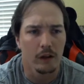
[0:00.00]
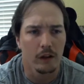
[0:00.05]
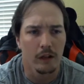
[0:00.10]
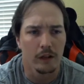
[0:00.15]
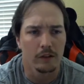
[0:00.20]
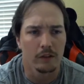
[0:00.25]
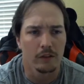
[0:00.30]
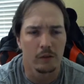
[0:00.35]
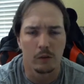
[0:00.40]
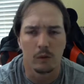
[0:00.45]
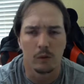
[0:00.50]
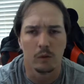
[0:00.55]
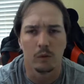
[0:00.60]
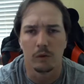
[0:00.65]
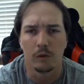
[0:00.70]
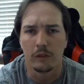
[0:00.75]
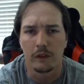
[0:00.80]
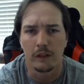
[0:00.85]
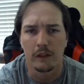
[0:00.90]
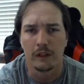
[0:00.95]

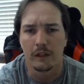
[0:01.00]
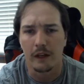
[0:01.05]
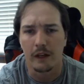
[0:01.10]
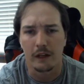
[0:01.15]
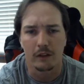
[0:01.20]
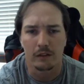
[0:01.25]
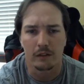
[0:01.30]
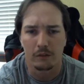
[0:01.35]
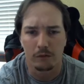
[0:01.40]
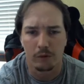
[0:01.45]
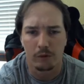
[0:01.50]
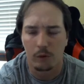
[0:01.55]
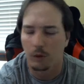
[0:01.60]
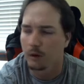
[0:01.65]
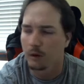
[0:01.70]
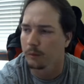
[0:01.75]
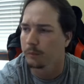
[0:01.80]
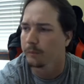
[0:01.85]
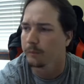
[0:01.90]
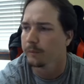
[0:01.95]
into the next
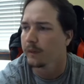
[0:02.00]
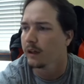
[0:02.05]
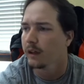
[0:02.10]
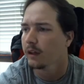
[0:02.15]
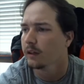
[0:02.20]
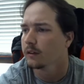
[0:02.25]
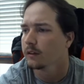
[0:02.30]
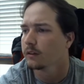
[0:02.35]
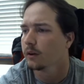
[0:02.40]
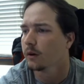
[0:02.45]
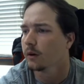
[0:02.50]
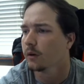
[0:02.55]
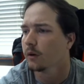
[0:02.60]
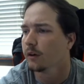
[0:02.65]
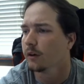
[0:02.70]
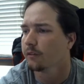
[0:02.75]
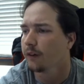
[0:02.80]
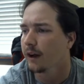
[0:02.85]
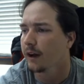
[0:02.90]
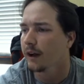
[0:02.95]
form. So
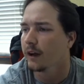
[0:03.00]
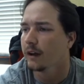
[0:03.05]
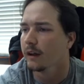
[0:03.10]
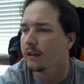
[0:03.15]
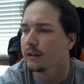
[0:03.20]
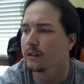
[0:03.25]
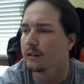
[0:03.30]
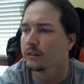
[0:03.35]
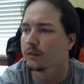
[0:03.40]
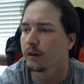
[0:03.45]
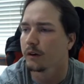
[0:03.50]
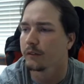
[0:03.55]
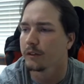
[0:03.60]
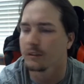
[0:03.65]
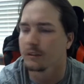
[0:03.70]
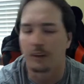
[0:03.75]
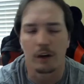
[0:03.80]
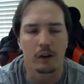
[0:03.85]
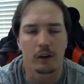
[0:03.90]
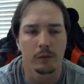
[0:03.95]
if I digivolve
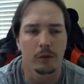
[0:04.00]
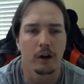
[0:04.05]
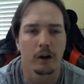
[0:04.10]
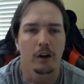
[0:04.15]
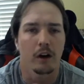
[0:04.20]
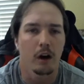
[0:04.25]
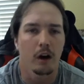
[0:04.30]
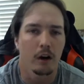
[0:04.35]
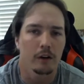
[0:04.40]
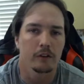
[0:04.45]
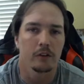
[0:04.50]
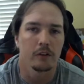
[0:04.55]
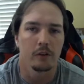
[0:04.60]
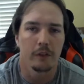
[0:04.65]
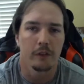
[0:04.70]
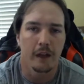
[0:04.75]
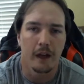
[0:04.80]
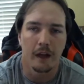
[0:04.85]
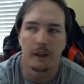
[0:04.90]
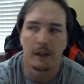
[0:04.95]
this Agumon onto
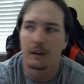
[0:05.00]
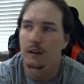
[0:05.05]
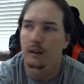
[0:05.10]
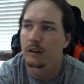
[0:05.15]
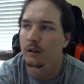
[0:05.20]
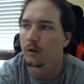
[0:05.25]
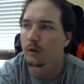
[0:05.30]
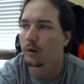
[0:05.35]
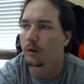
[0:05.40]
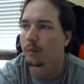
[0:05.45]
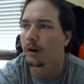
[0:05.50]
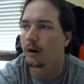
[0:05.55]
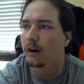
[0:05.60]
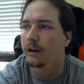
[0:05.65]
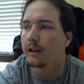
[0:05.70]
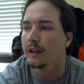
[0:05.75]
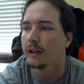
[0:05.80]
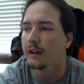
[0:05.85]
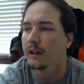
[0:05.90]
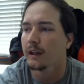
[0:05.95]
that
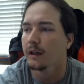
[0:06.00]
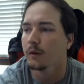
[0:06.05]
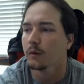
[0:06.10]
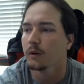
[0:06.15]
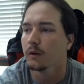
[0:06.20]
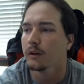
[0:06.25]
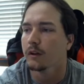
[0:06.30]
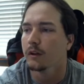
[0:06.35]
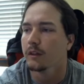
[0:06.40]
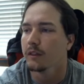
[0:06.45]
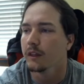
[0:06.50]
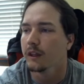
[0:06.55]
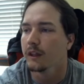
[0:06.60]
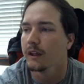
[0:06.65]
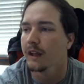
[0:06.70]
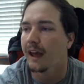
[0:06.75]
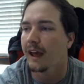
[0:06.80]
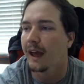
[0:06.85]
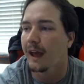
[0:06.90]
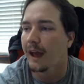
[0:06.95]
Koromon, it would
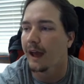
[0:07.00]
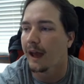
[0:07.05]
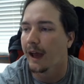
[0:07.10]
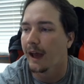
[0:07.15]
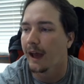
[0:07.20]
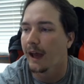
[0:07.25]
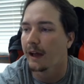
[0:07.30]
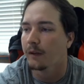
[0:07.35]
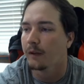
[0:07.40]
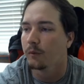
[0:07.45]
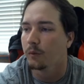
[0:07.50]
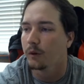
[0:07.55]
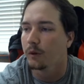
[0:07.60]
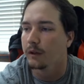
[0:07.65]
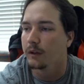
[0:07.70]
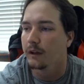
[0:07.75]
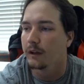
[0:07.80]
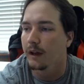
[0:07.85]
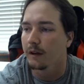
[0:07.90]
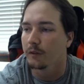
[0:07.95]
then add
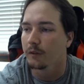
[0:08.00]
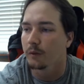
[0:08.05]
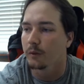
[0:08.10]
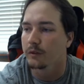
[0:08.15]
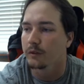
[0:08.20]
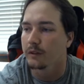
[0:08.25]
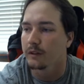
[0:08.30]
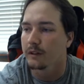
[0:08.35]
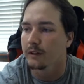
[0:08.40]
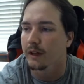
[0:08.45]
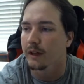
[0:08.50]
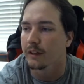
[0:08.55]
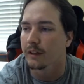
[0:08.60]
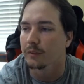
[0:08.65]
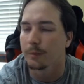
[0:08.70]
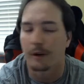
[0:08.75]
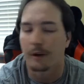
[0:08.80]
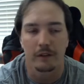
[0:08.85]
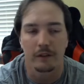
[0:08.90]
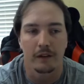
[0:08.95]
whatever was in the
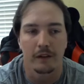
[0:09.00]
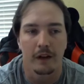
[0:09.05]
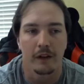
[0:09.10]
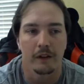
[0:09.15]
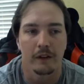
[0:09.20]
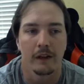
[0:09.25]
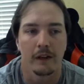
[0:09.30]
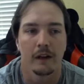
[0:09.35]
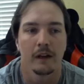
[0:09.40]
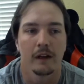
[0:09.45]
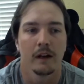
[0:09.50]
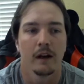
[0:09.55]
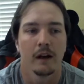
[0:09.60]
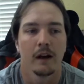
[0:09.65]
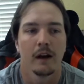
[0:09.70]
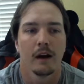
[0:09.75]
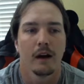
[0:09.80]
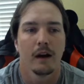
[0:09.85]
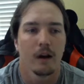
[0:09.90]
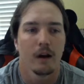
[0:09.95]
text box down there
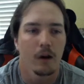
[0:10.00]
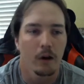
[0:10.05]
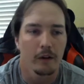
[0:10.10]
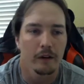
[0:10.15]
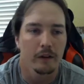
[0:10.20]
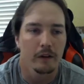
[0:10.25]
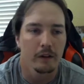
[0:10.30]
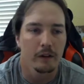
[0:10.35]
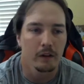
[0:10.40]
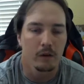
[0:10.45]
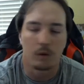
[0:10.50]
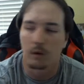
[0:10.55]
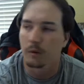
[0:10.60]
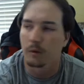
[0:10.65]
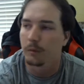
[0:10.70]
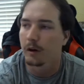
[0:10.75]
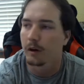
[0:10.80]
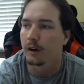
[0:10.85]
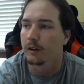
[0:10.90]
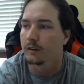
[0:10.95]
on the
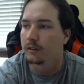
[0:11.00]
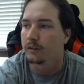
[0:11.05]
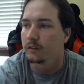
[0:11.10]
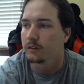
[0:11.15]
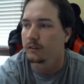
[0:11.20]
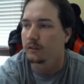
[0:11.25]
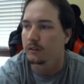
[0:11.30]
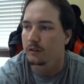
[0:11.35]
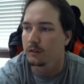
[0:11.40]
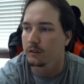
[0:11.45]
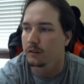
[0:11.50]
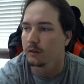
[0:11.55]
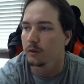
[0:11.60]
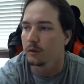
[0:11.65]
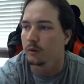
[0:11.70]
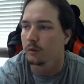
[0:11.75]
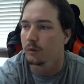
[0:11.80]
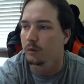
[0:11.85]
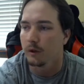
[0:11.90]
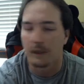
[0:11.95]
Koromon
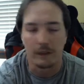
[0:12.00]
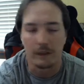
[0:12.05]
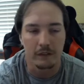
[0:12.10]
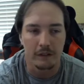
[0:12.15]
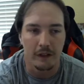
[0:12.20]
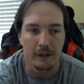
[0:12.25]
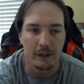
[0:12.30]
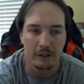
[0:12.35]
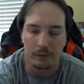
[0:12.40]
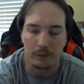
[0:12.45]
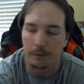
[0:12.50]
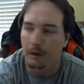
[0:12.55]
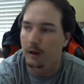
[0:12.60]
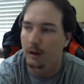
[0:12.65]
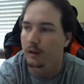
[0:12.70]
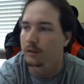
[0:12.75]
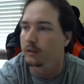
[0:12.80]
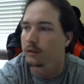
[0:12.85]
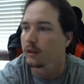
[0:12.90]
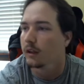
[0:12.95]
to his text
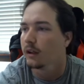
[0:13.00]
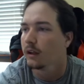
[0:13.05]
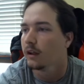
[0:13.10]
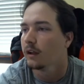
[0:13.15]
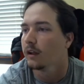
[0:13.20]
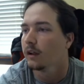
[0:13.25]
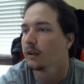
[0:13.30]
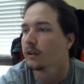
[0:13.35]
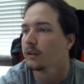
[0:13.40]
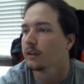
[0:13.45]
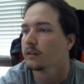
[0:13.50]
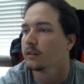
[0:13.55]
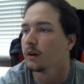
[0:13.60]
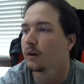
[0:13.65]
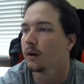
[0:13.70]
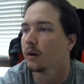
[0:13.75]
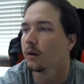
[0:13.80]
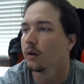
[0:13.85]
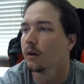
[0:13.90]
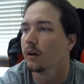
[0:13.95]
box.
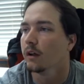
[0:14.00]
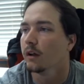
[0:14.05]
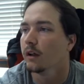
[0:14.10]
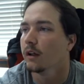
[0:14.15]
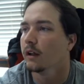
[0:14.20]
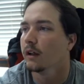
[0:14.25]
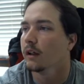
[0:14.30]
So